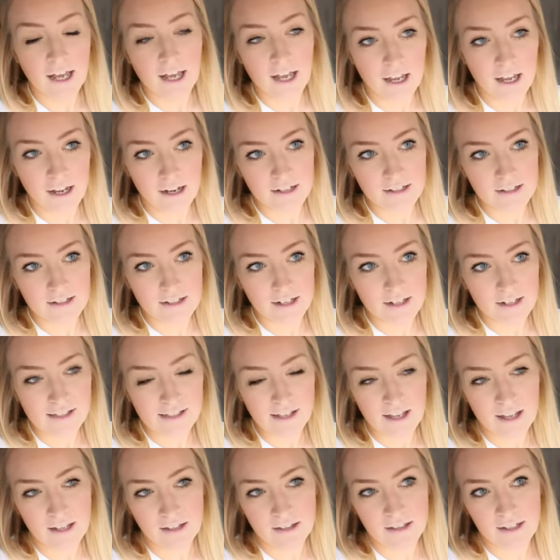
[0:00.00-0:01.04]
And
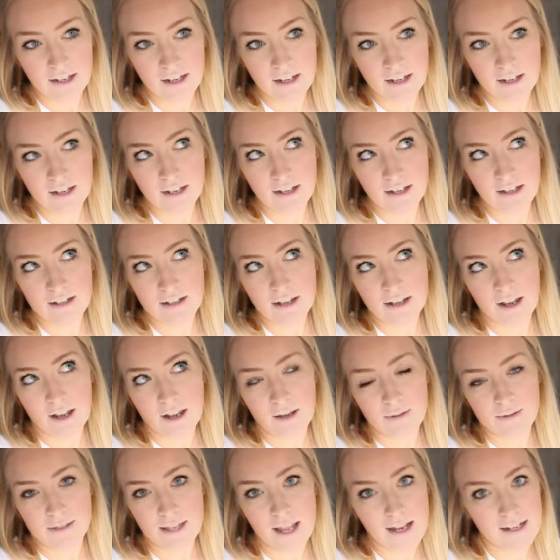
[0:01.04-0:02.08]
the
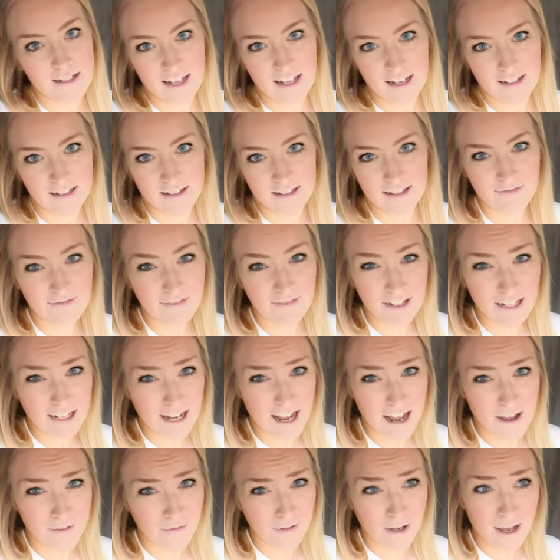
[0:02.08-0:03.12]
Zen Tan doesn't really
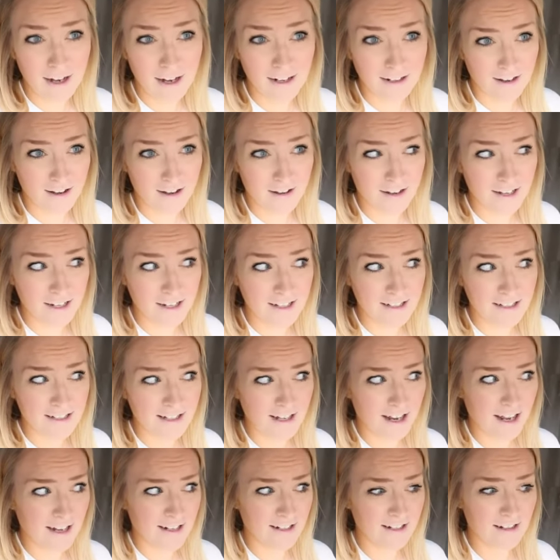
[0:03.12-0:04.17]
have a colour guide,
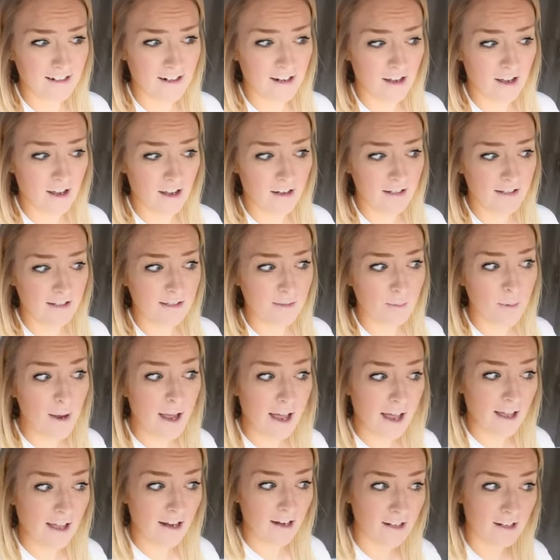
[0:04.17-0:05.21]
and then I
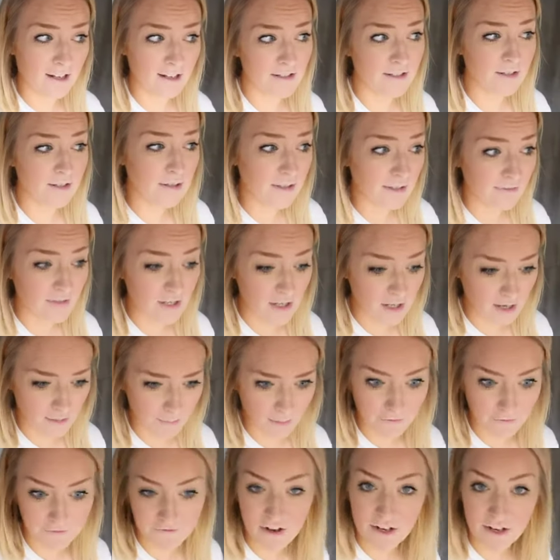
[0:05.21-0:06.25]
swear, like, as soon as I've done it, I'm
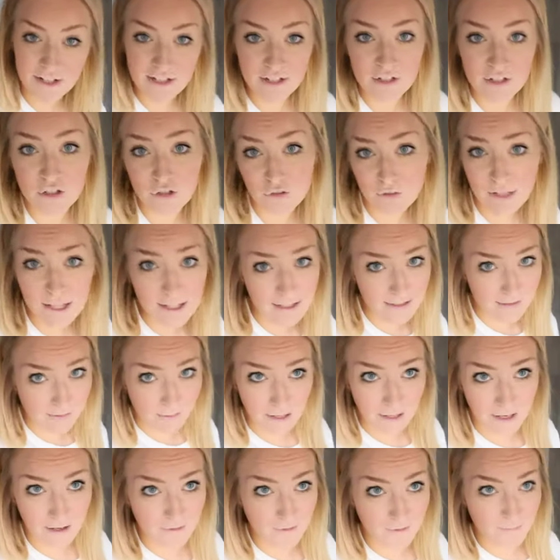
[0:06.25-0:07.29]
like finding streaks
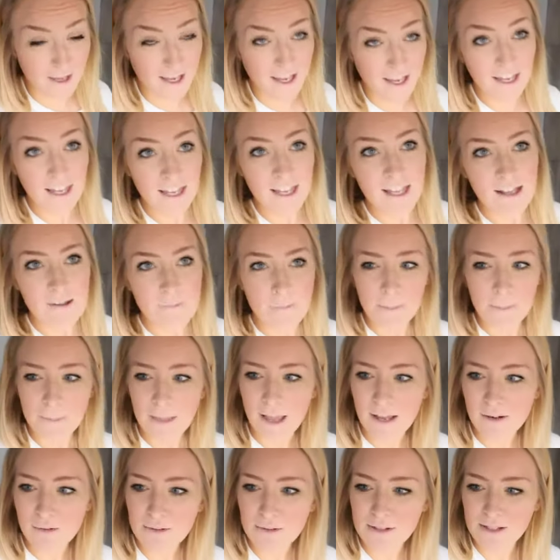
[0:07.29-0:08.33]
all over me.
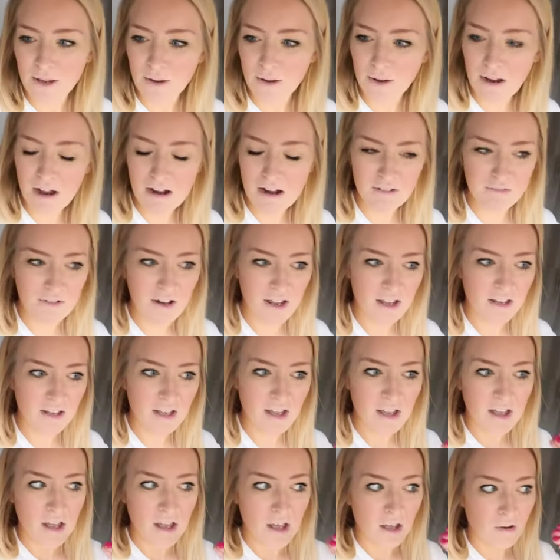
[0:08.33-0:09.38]
And also it kind of like
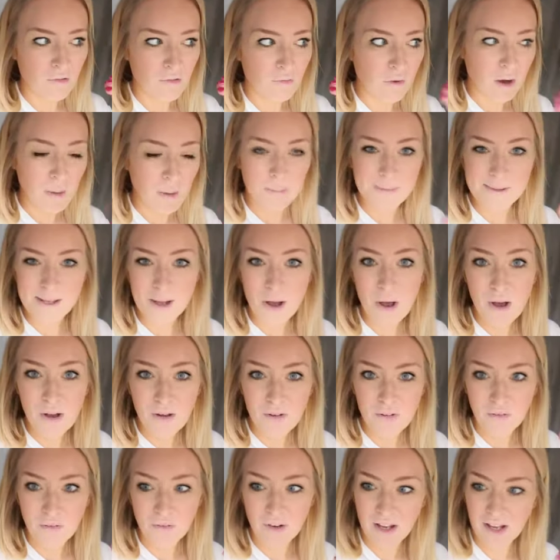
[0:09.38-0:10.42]
rubs
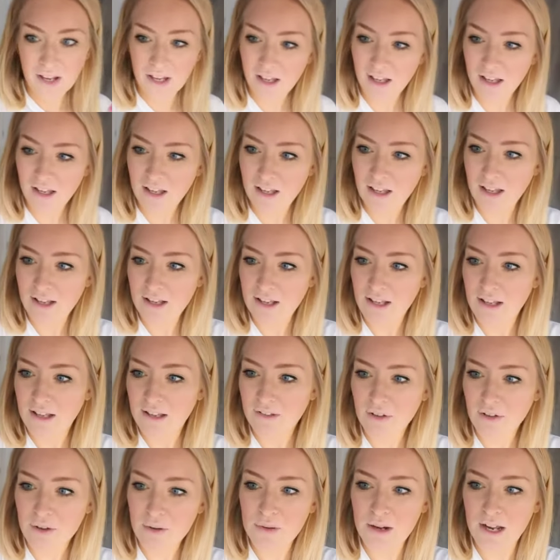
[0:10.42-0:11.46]
off, like
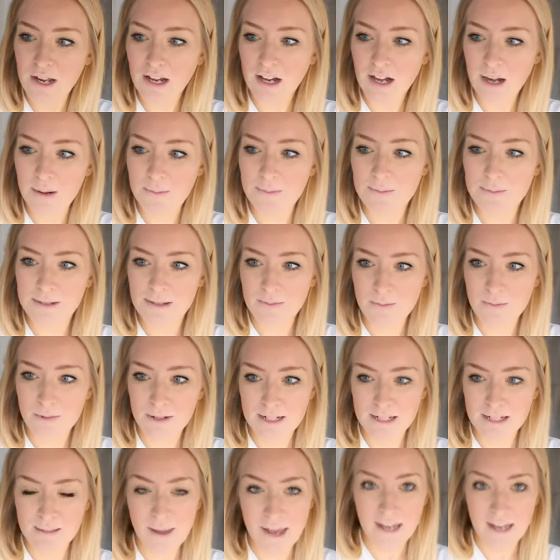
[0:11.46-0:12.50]
if it all like clumps in
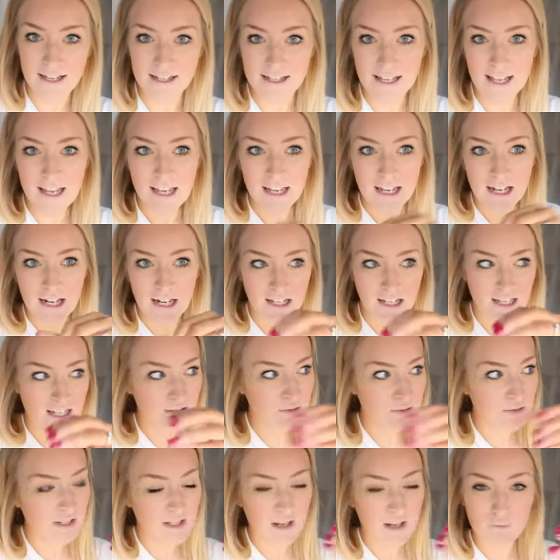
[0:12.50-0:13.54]
one space, like it
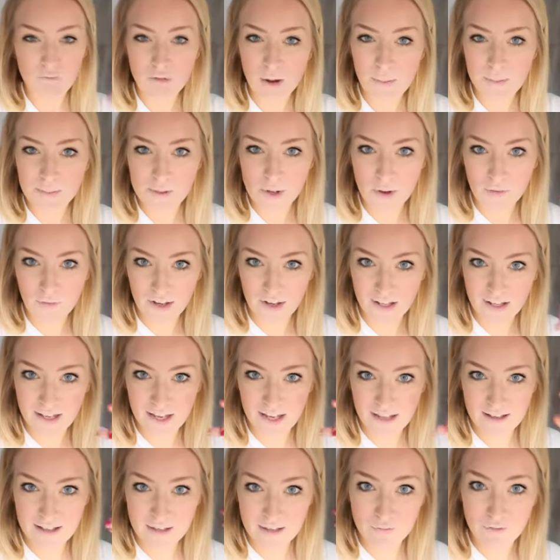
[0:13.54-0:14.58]
all just like rubs off, like you
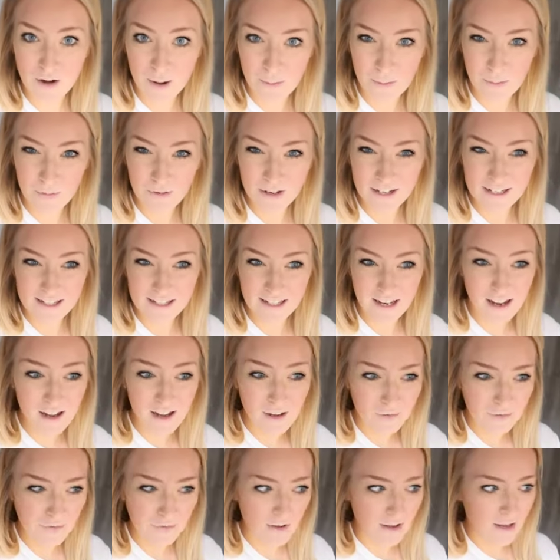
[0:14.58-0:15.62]
get this rubbery
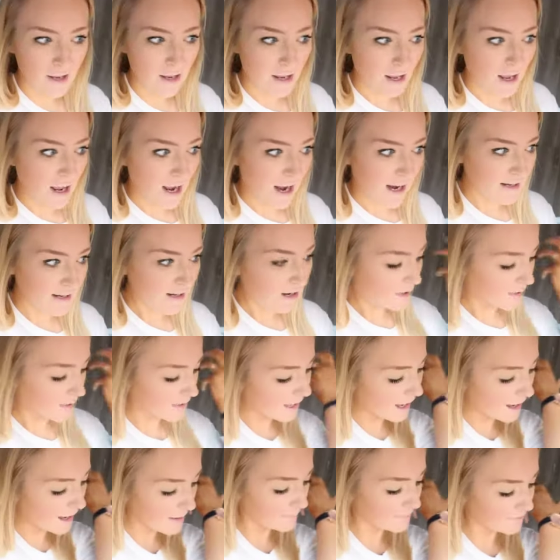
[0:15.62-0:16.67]
stuff. And I
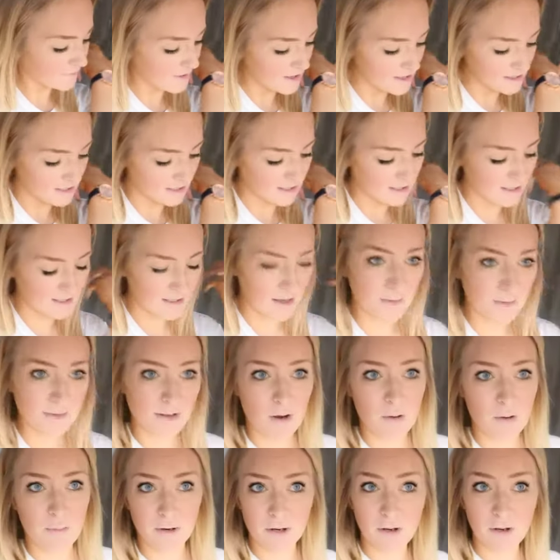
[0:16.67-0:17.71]
kept finding that, I was like,
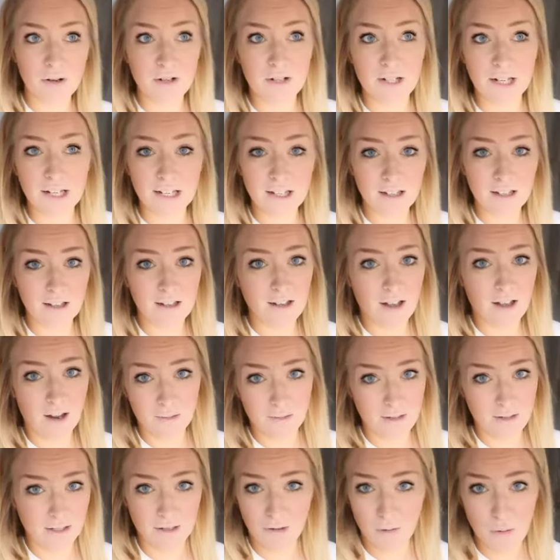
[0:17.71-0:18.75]
oh my god, like
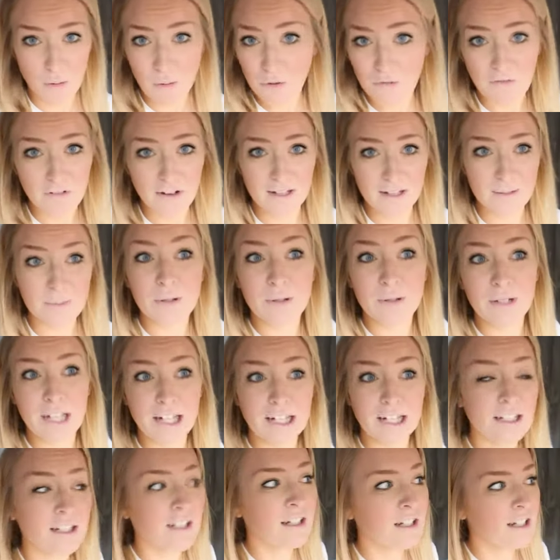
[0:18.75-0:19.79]
I'm gonna look awful in the
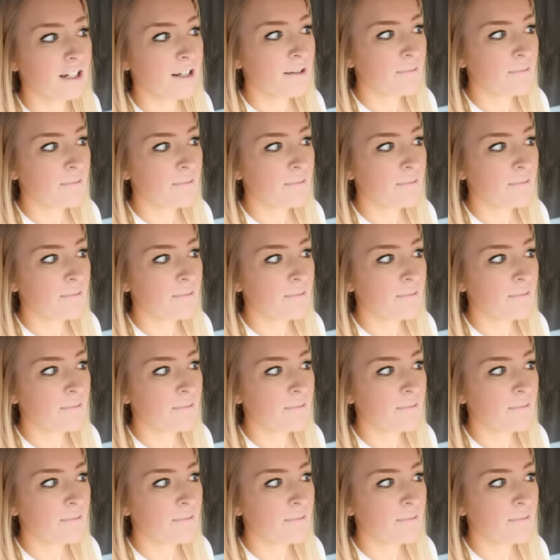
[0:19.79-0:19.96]
morning.